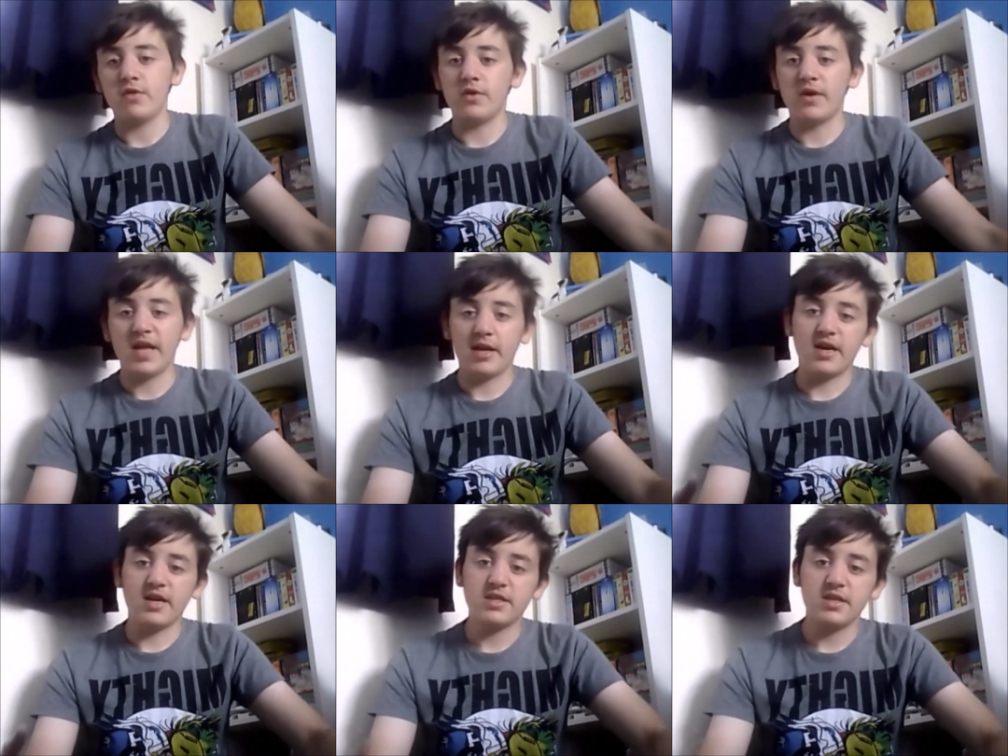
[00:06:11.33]
or
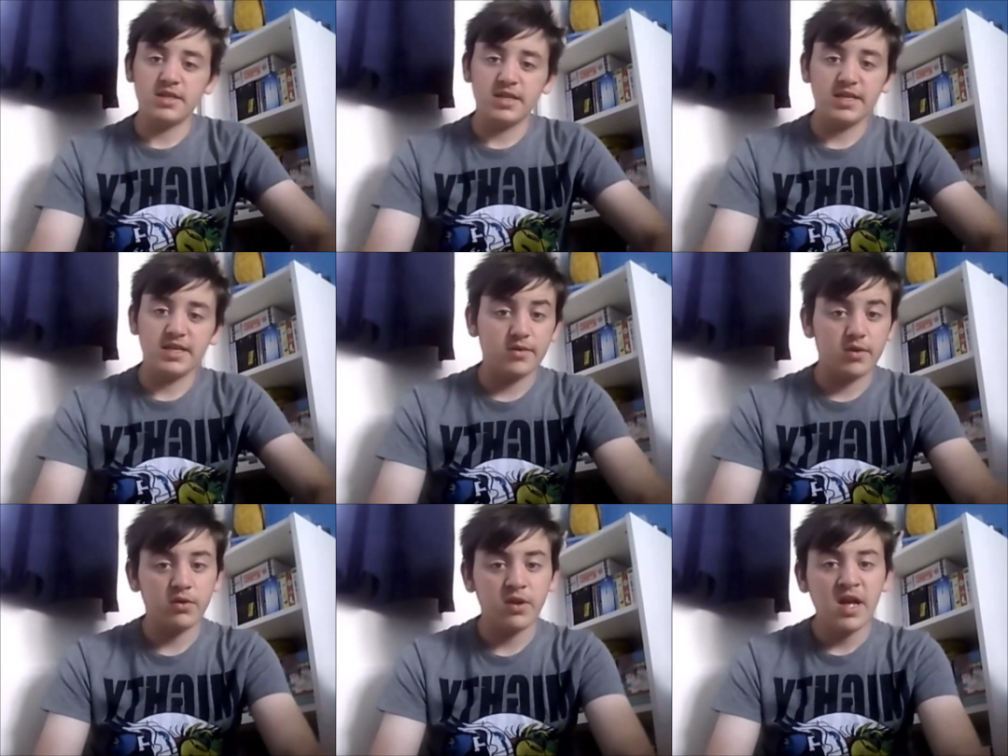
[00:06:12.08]
Kick-Ass as he is now
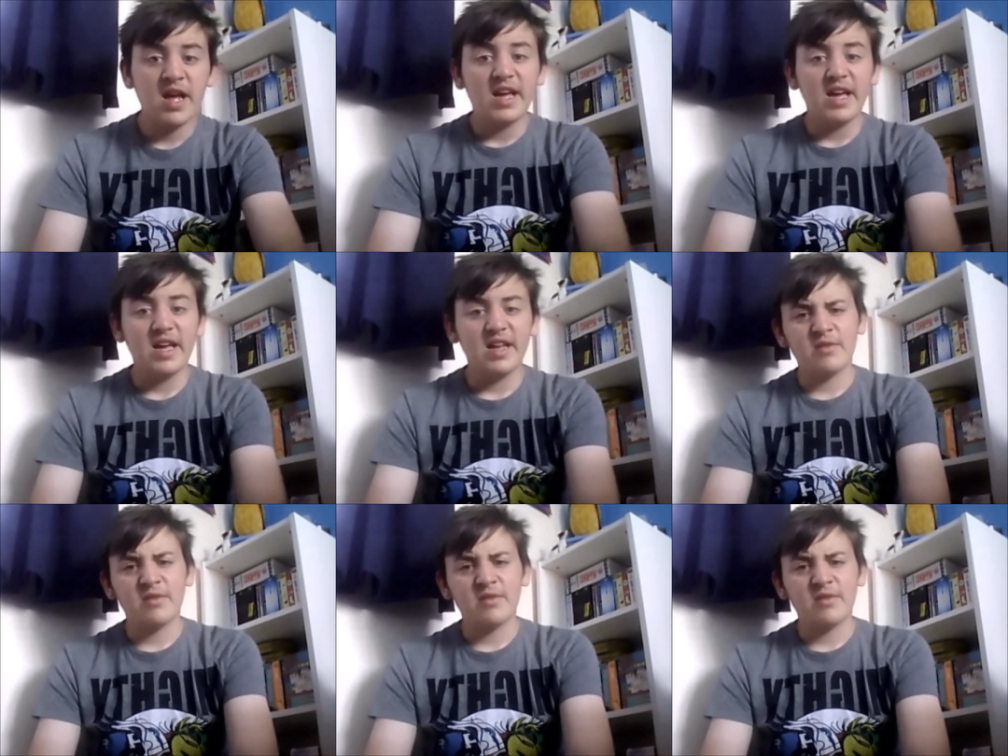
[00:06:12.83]
known in